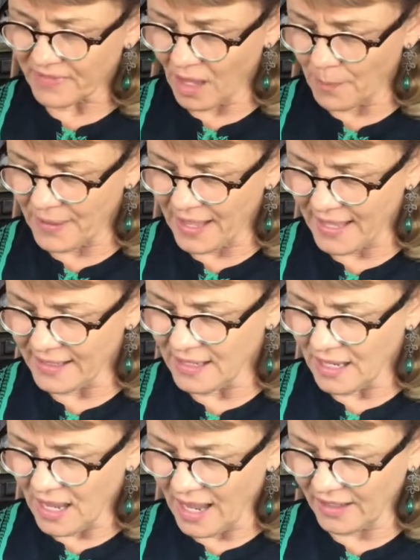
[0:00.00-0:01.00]
Up ahead,
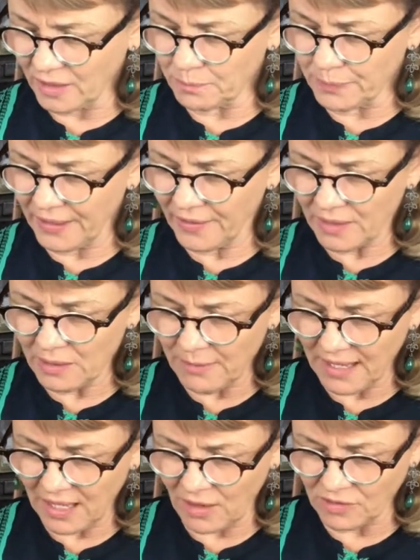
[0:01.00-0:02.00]
I could barely
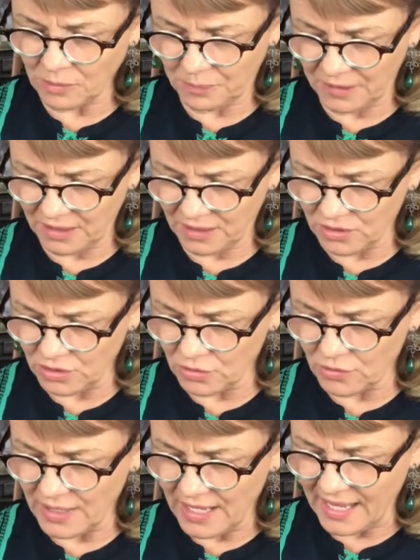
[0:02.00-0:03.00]
make out the pink
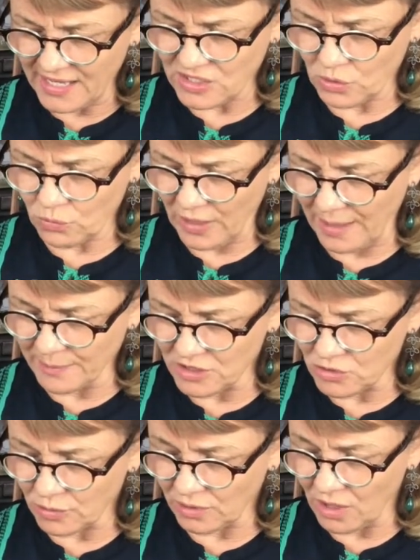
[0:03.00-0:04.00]
canoe as it rammed
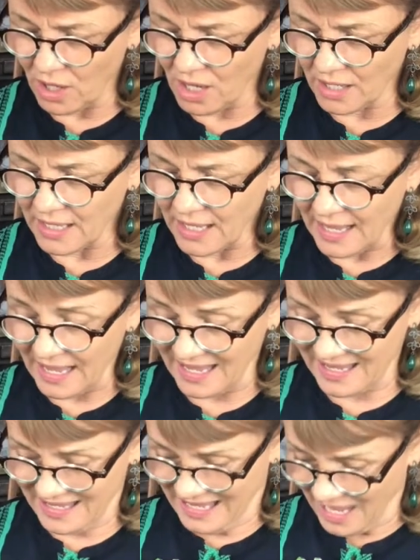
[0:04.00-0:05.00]
into a log
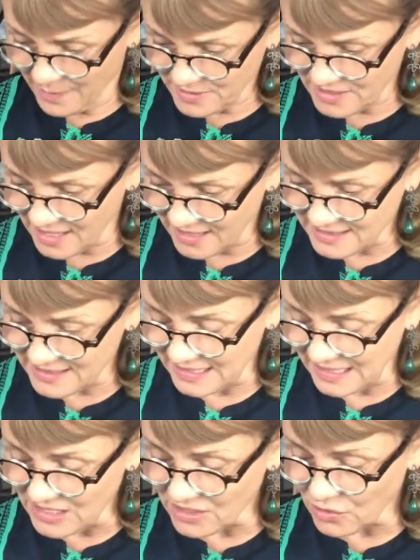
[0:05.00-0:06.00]
and capsized
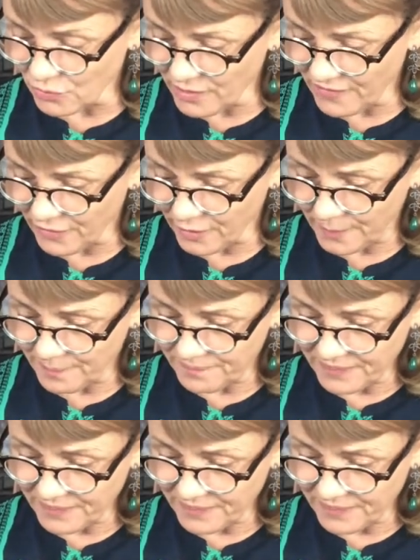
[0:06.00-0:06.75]
into the river.